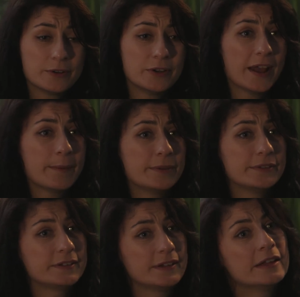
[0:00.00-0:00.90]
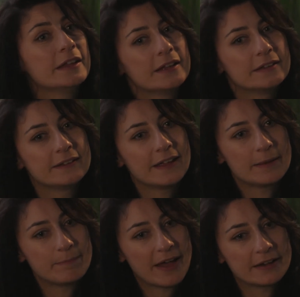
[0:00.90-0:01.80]
who happened to get it
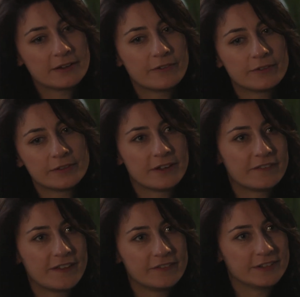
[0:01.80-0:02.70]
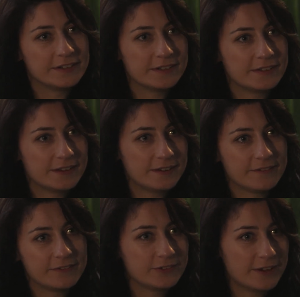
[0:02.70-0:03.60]
bad enough with enough evidence and
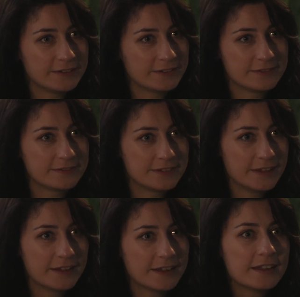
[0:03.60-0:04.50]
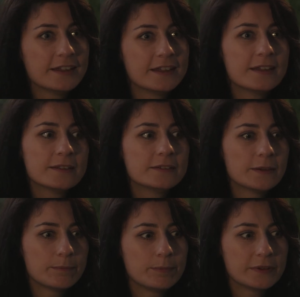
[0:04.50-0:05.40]
enough strength to
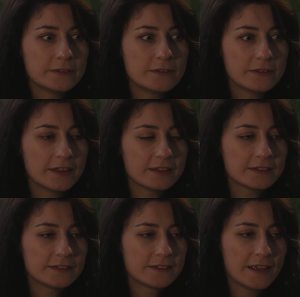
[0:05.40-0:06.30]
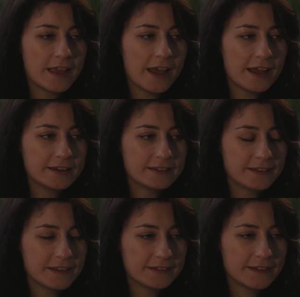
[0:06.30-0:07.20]
pursue this. And
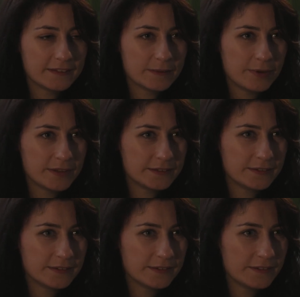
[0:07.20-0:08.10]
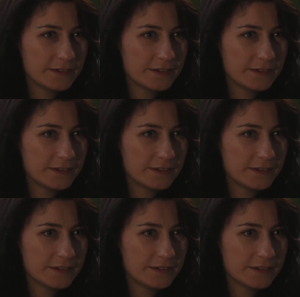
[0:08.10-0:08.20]
it sets a precedence that this